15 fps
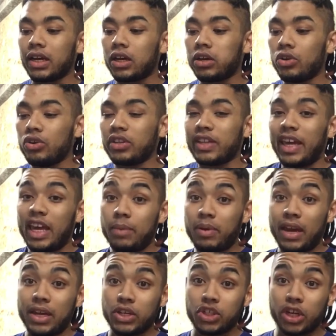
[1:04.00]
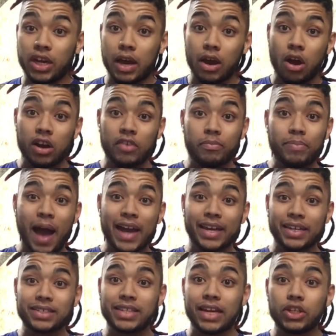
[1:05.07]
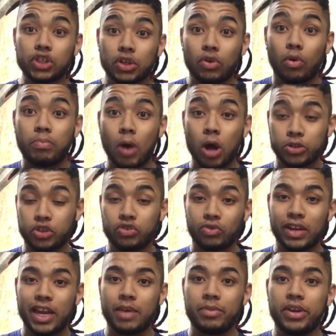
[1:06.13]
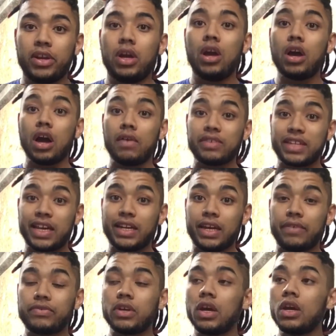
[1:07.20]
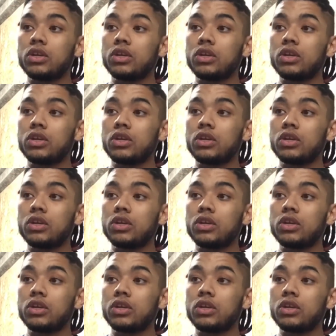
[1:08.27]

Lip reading: including the hip hinging and kind of back extension or postural element of a deadlift.